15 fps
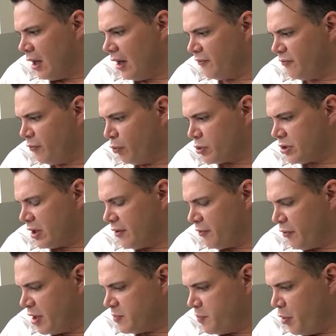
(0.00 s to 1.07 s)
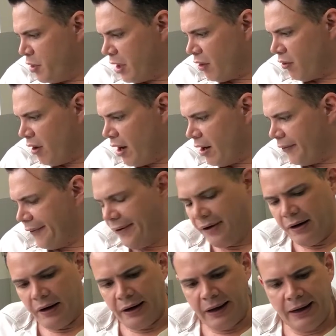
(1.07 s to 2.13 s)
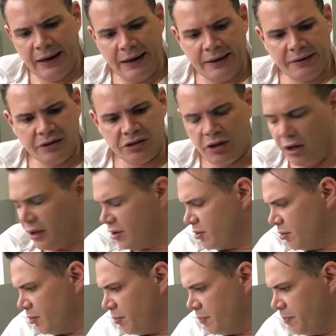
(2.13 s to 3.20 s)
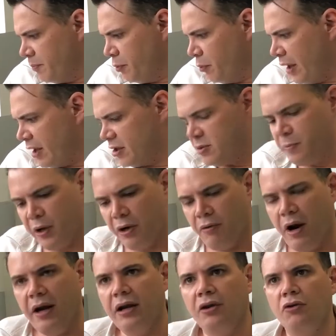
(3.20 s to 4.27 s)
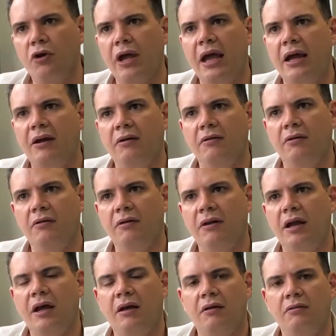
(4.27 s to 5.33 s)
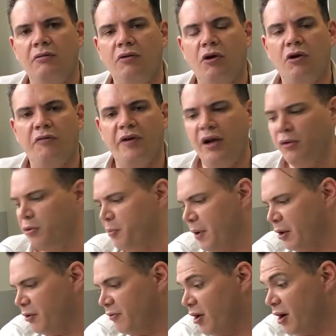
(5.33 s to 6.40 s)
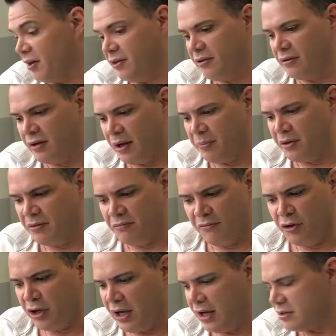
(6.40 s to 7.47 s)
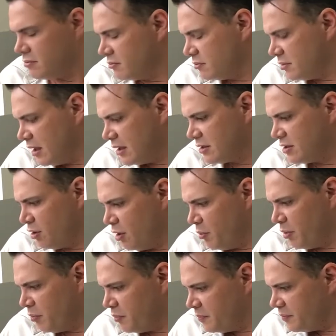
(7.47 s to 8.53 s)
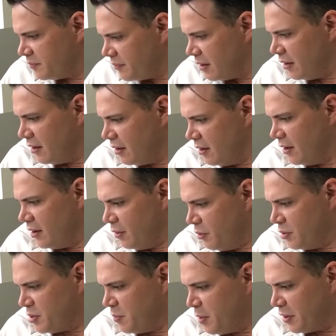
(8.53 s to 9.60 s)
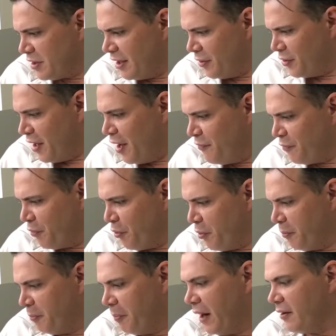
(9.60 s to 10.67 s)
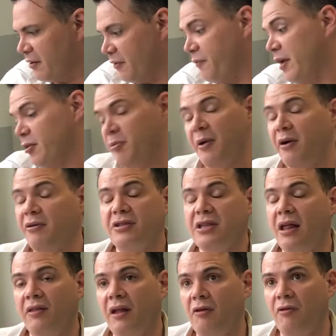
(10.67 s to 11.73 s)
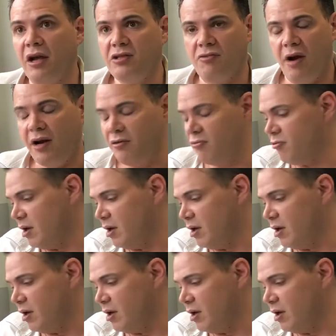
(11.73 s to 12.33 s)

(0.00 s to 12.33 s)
Unfortunately for us, Burning Crown decided to pull out his peak rating and knock off our good bet Leviathan up at Newcastle last time. which he picked another day for it. But the fact of the matter is that race rated